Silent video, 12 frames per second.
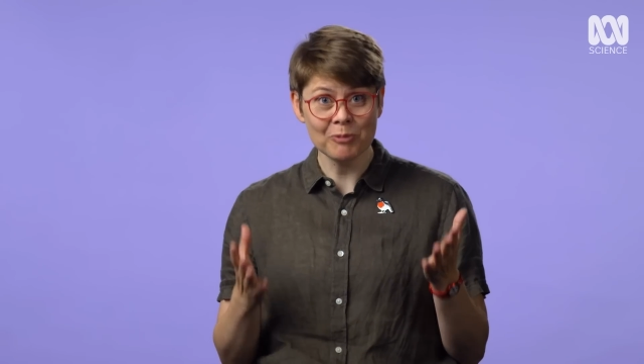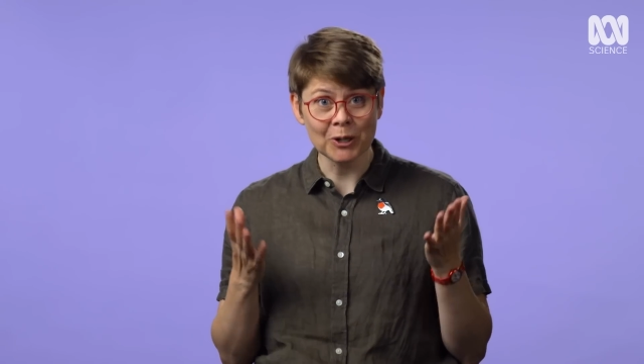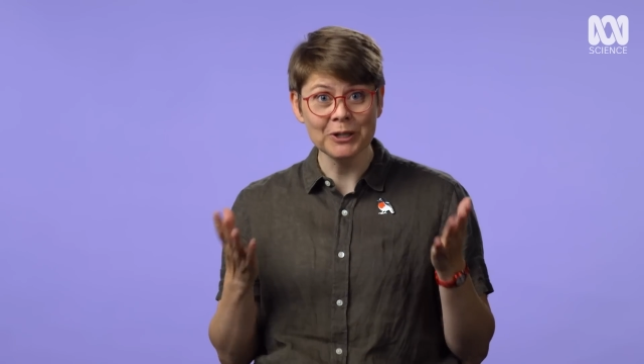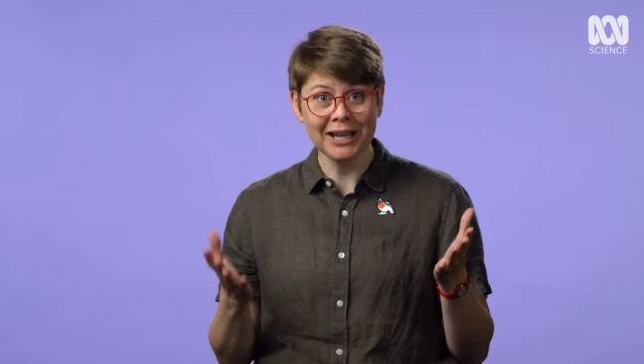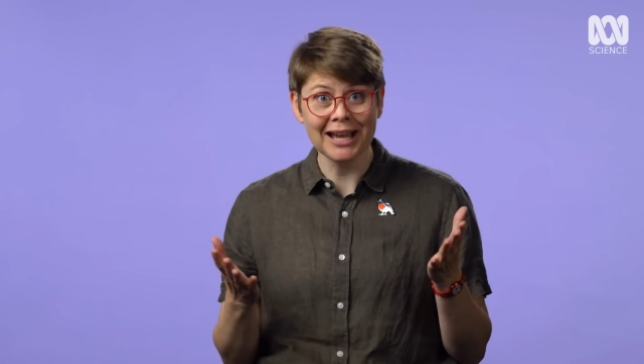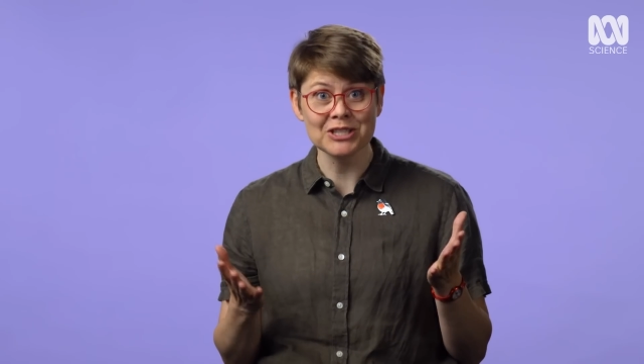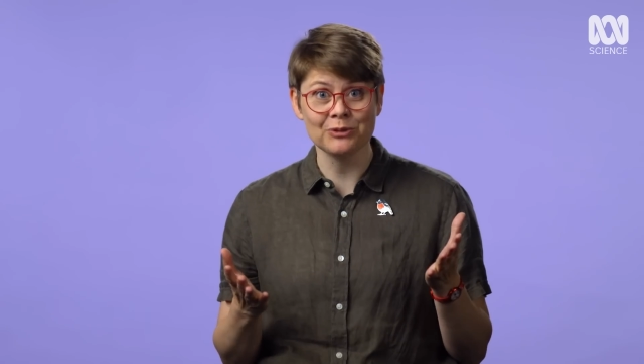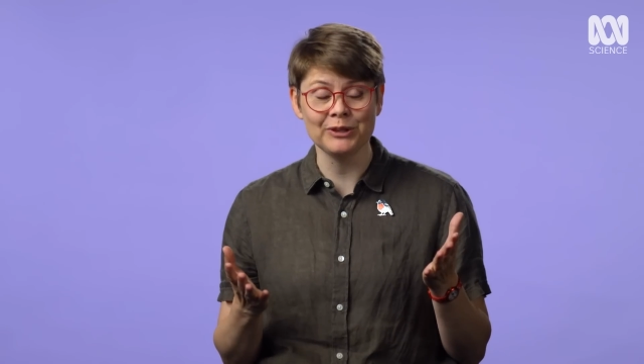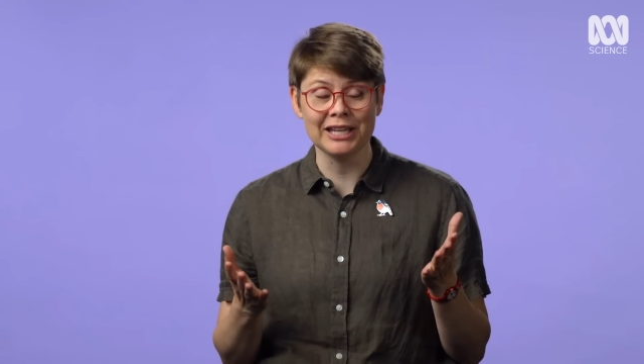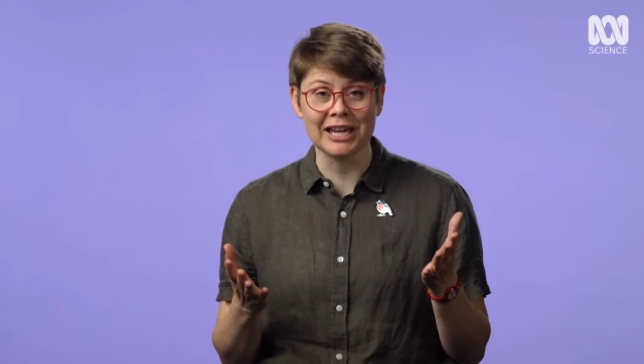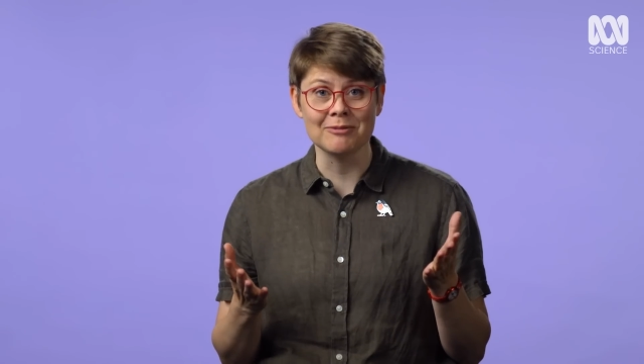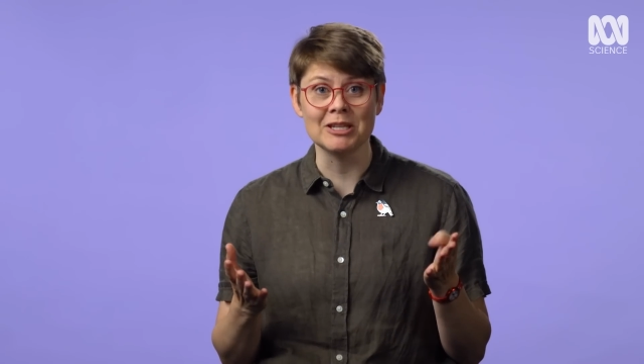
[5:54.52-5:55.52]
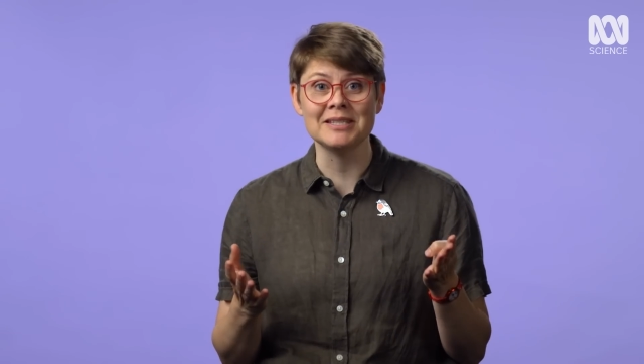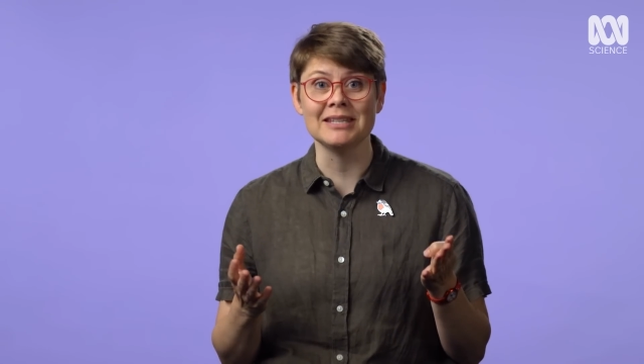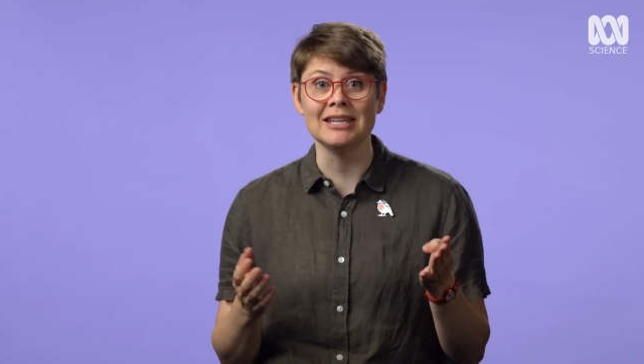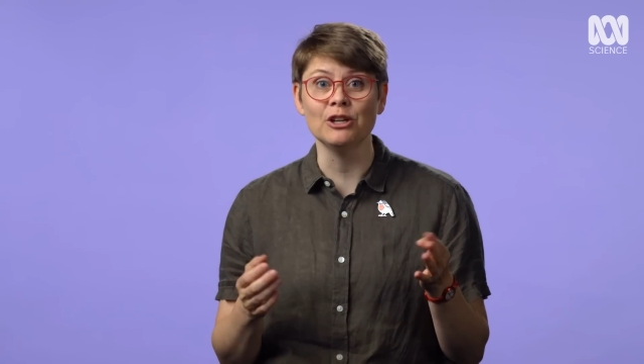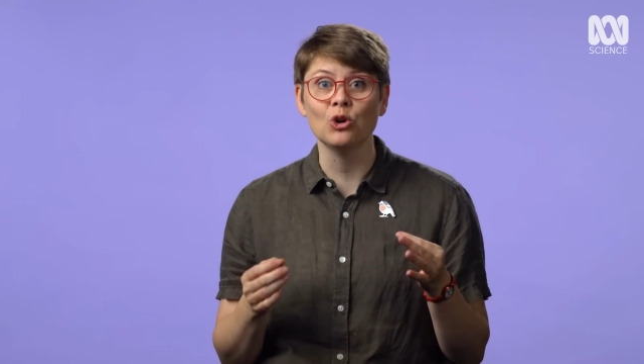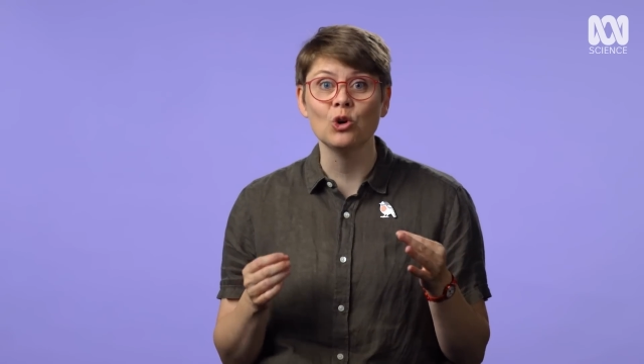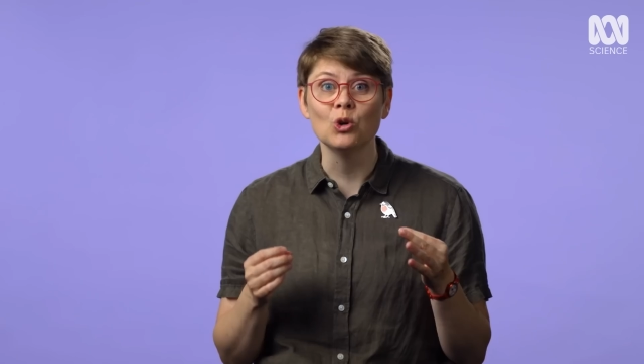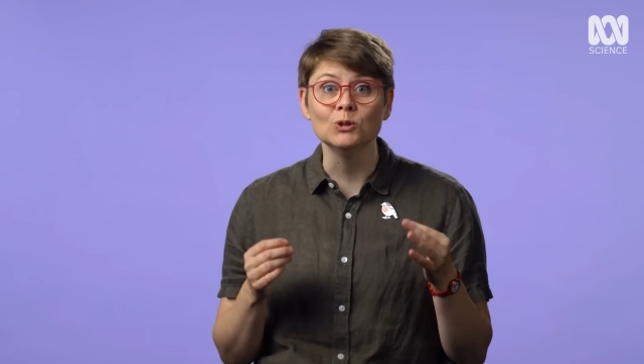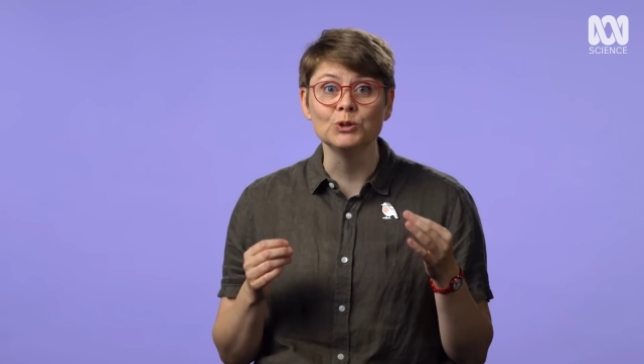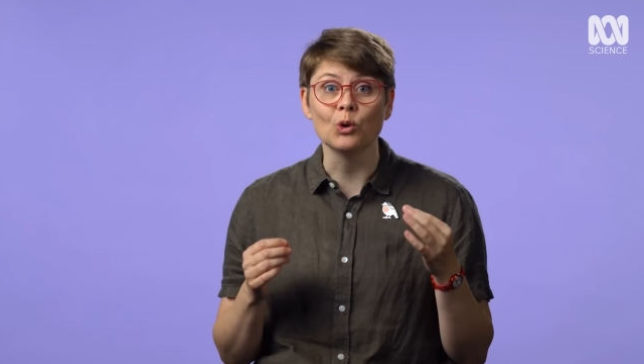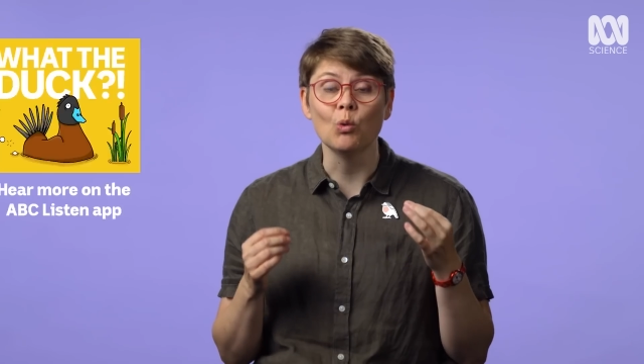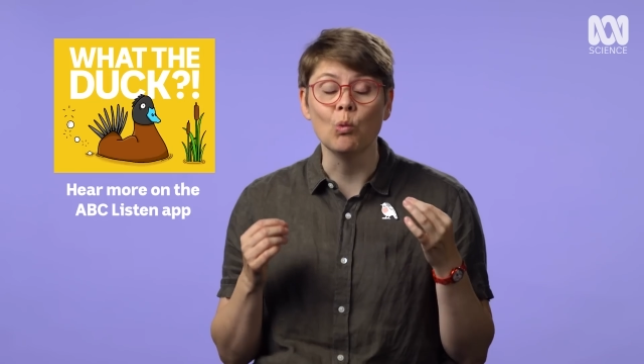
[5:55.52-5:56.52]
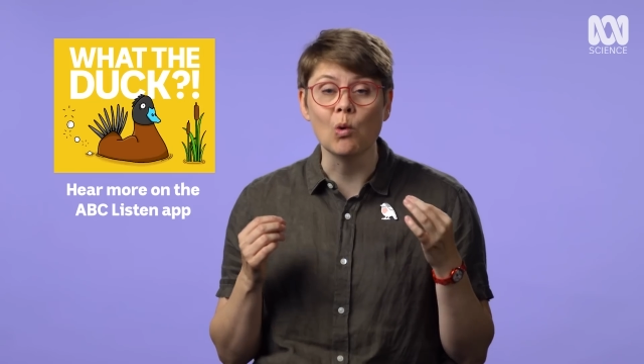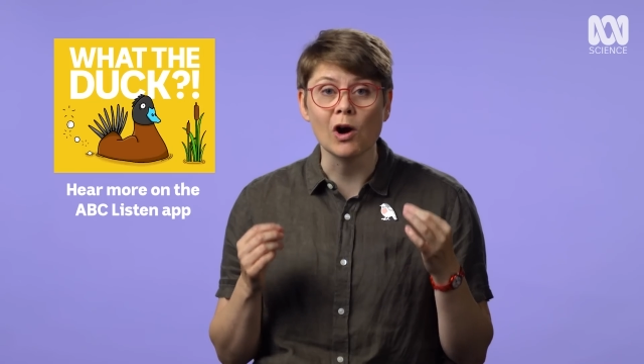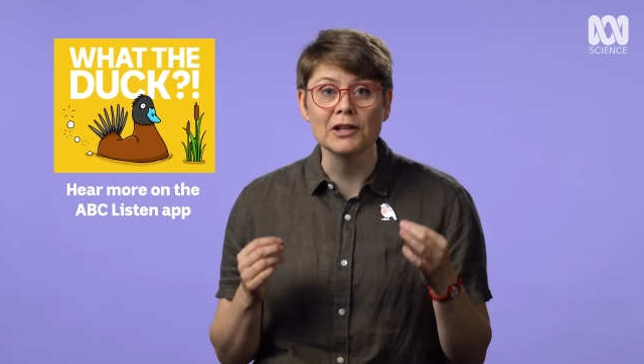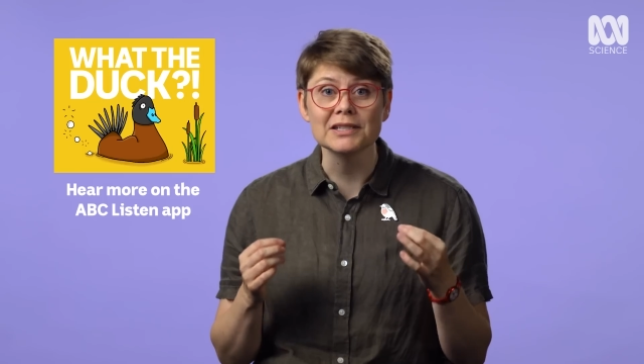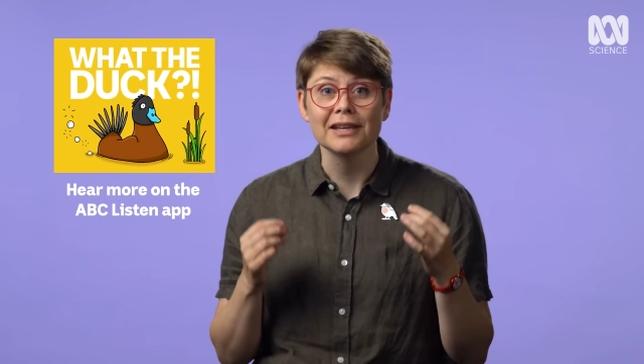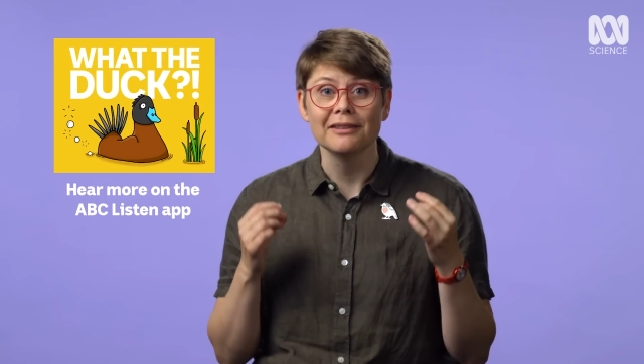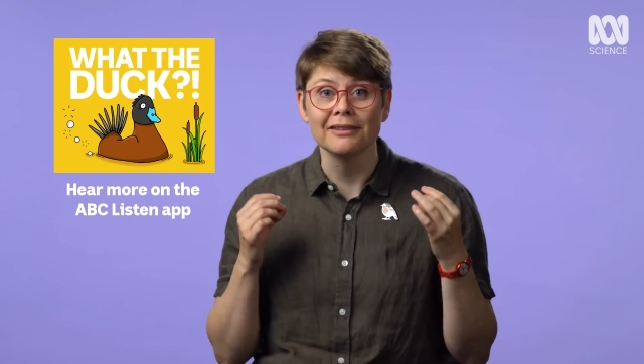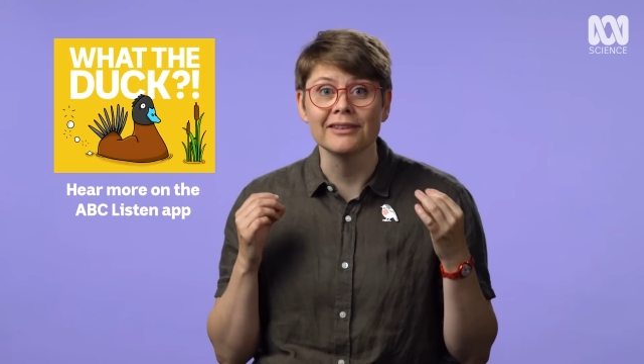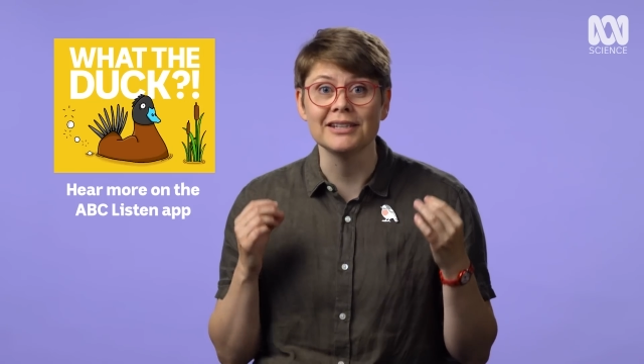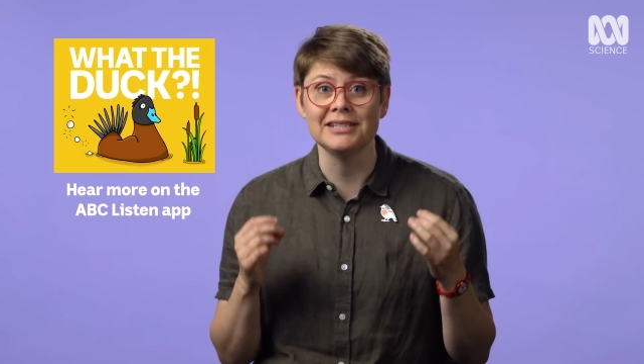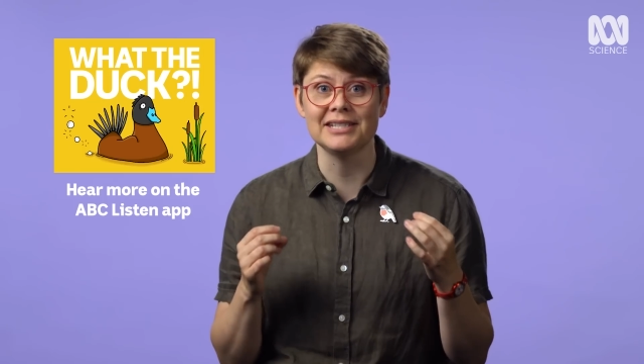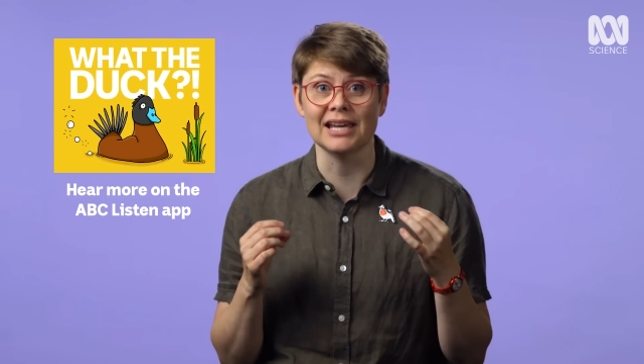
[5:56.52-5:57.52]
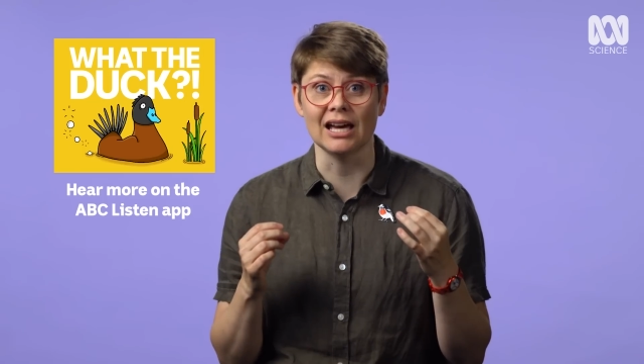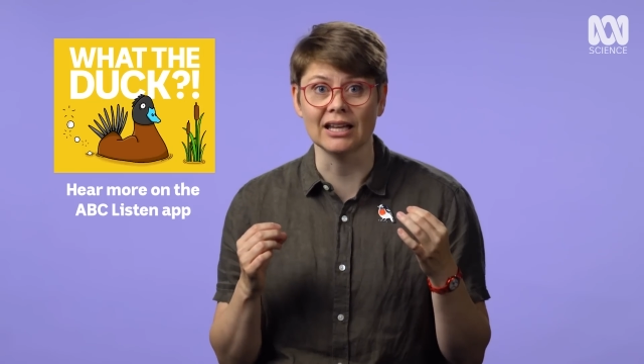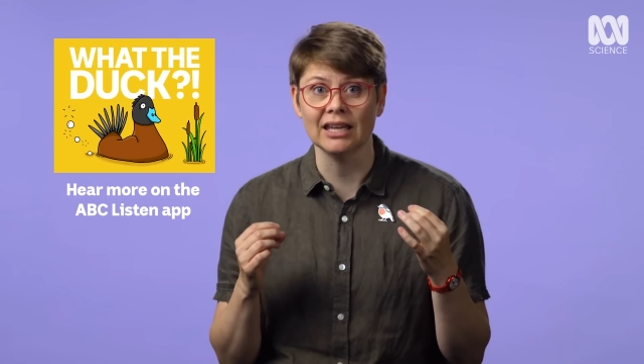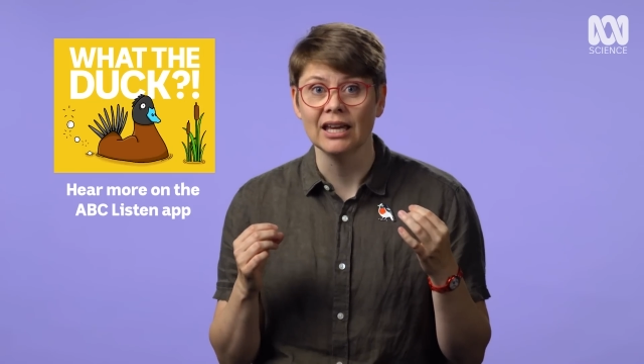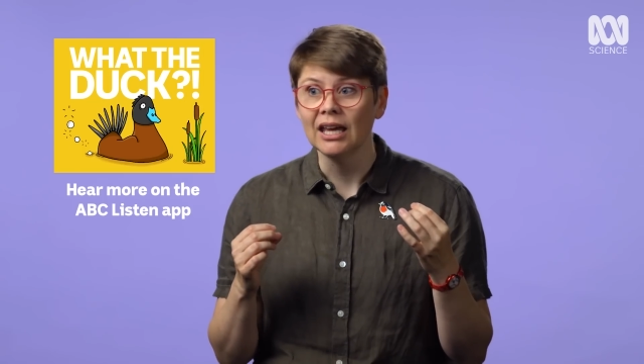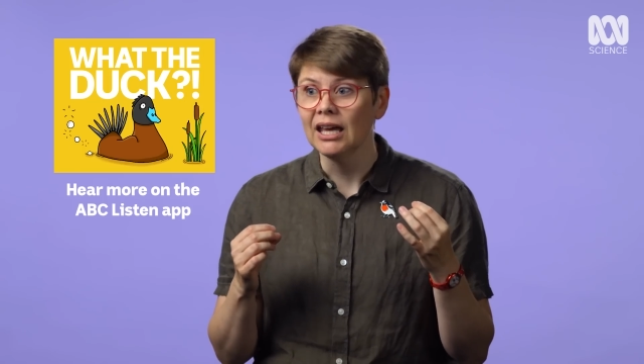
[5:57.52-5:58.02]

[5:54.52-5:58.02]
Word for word: podcast for the ABC called What the Duck.